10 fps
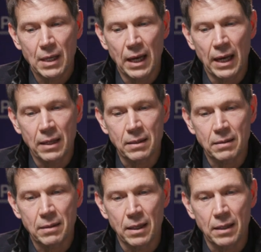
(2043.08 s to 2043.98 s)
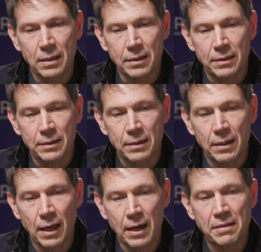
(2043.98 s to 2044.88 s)

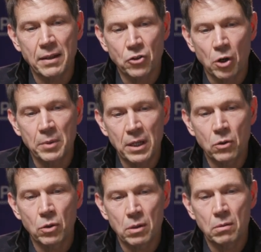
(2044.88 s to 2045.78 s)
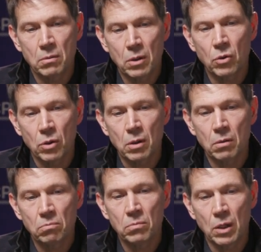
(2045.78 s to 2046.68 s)
And I think Germany could
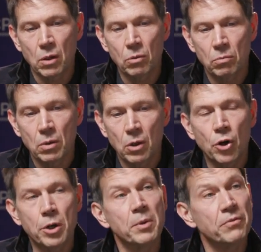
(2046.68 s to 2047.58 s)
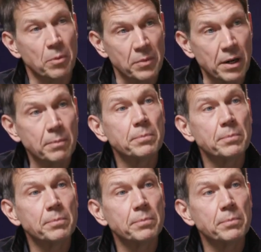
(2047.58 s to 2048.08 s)
you know, learn a bit from there.